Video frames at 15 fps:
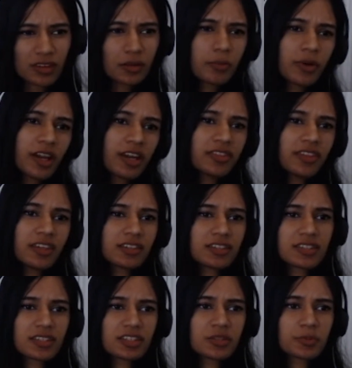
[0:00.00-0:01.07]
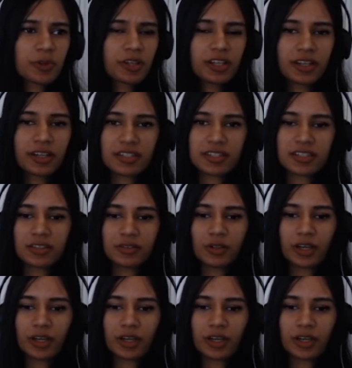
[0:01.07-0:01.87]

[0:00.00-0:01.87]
But I think it's pretty nice to